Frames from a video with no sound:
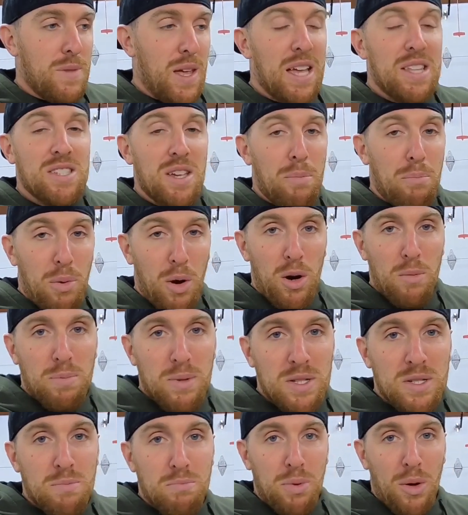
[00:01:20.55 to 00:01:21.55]
It's a
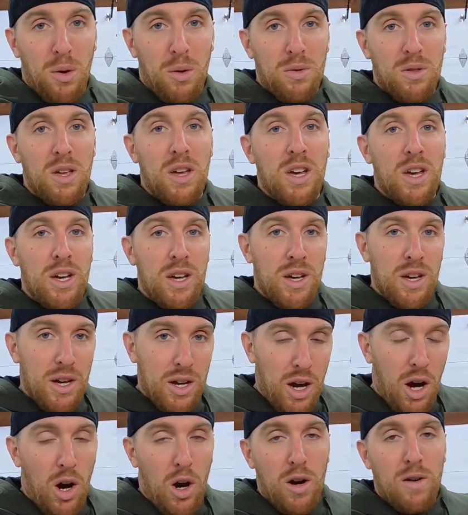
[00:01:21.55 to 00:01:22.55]
purpose-built
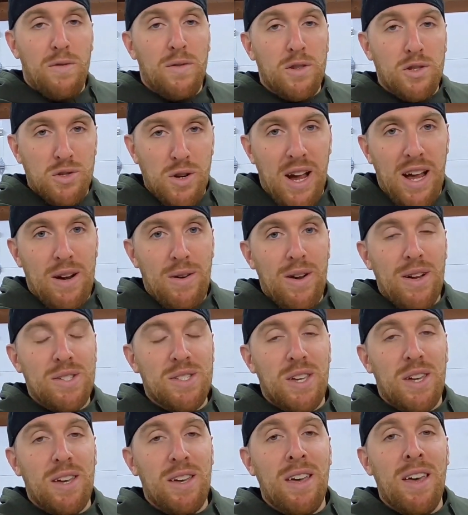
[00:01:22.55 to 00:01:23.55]
car for drag
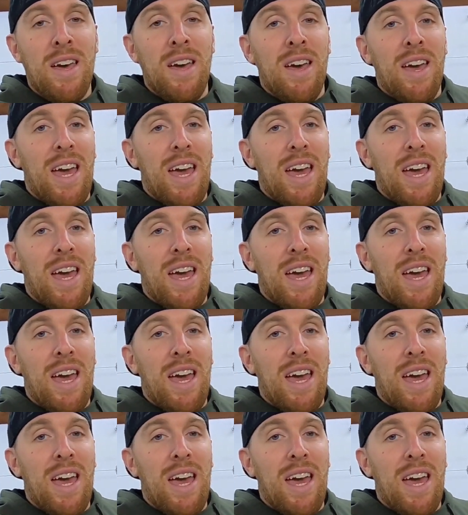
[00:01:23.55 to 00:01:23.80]
racing.